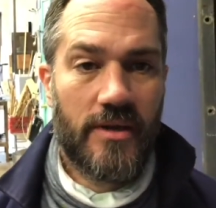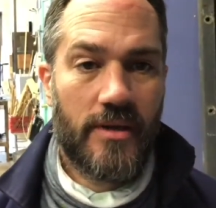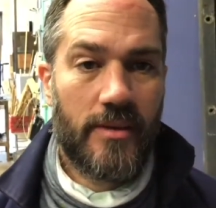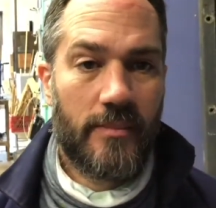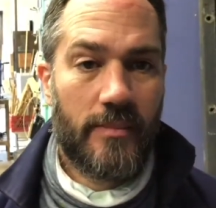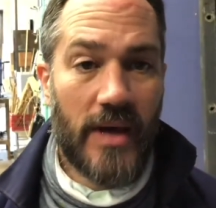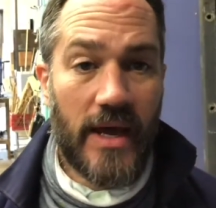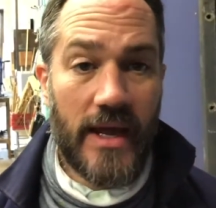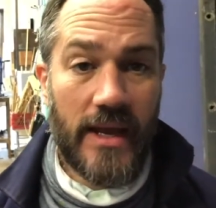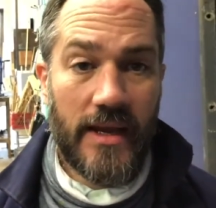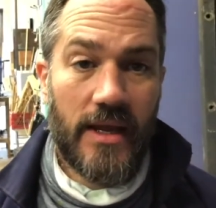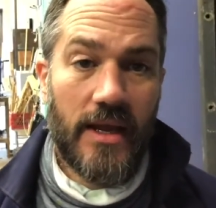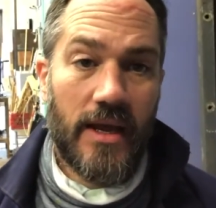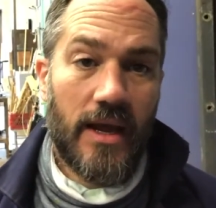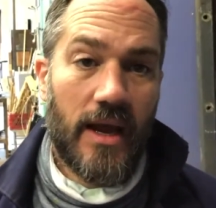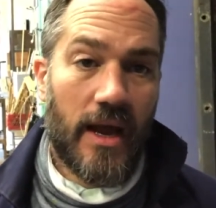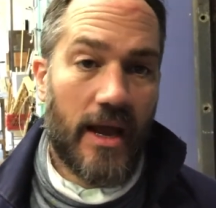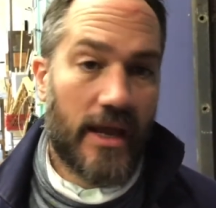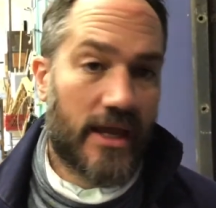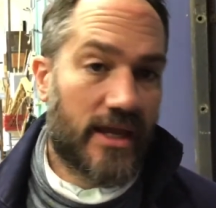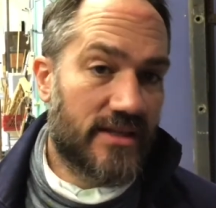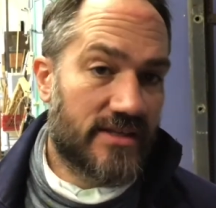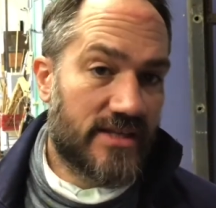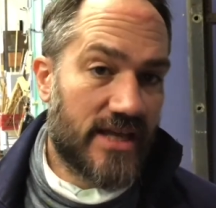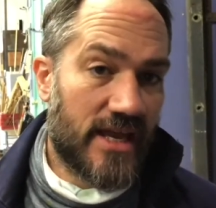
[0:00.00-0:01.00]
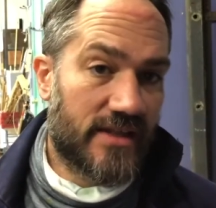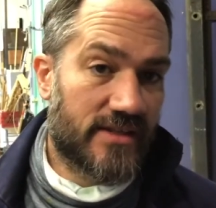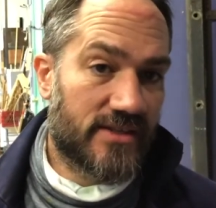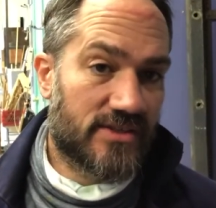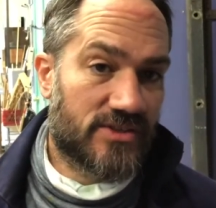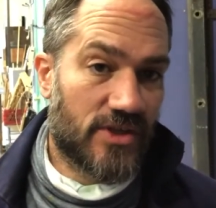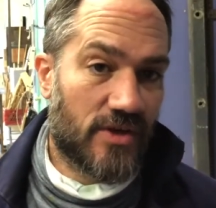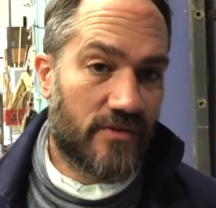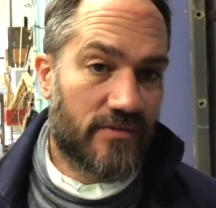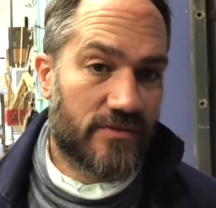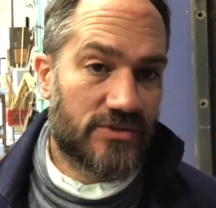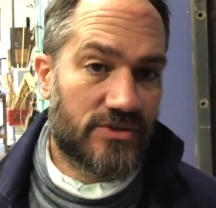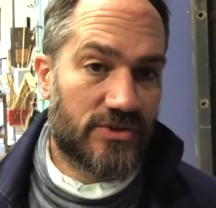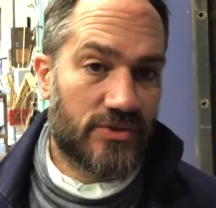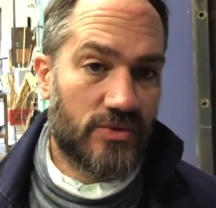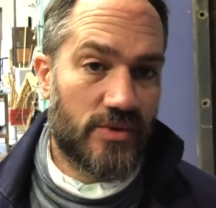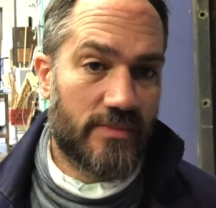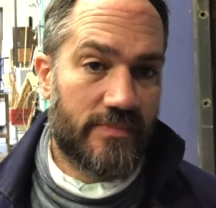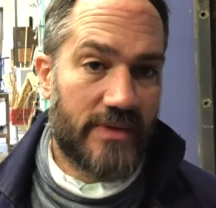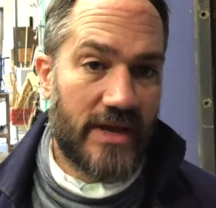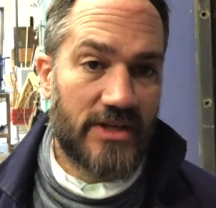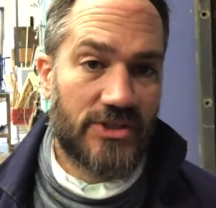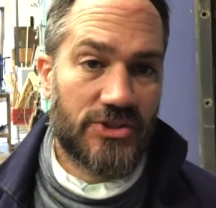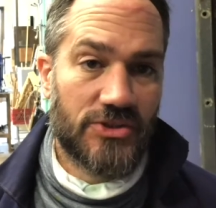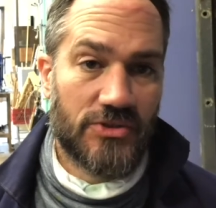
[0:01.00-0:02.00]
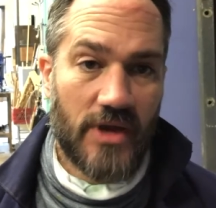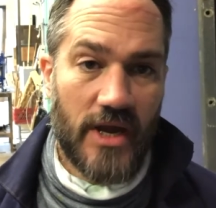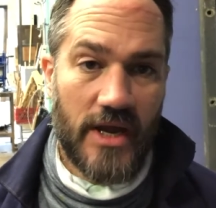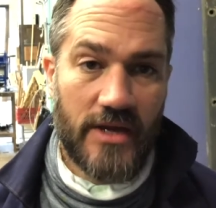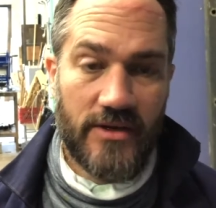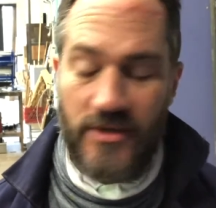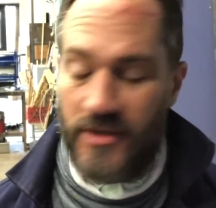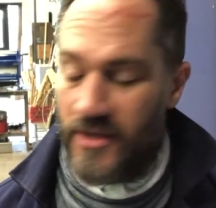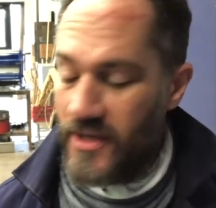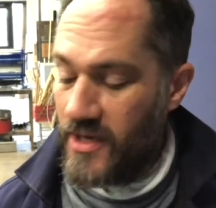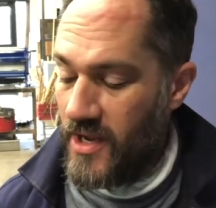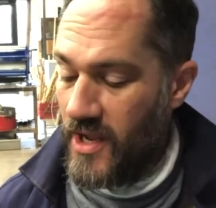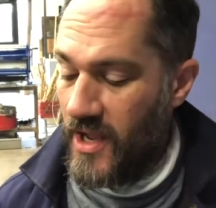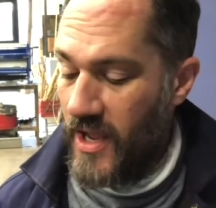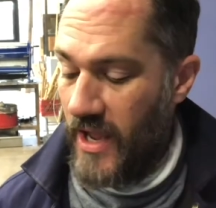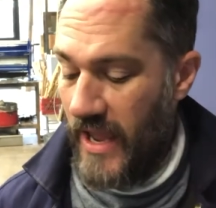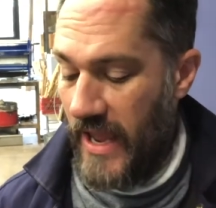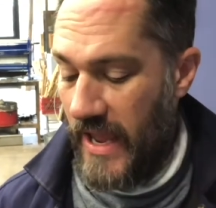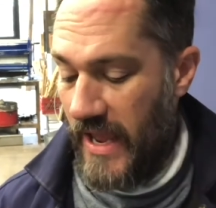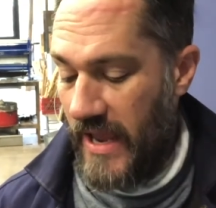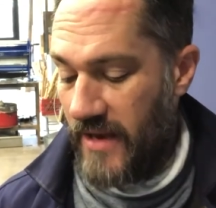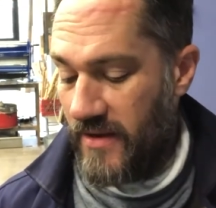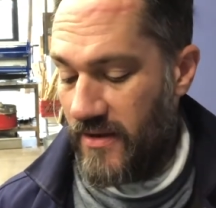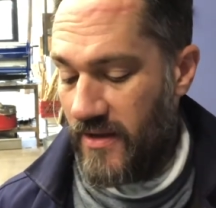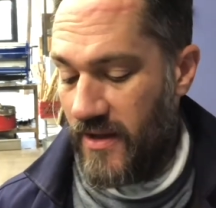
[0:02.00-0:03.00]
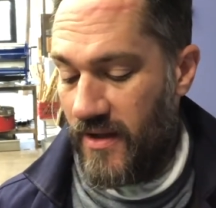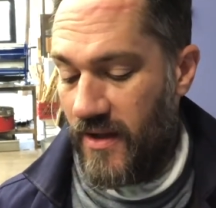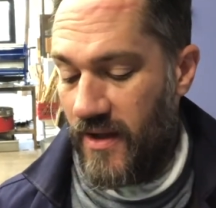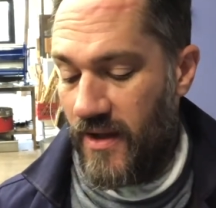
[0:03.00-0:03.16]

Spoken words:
But I can take this over to the bench grinder and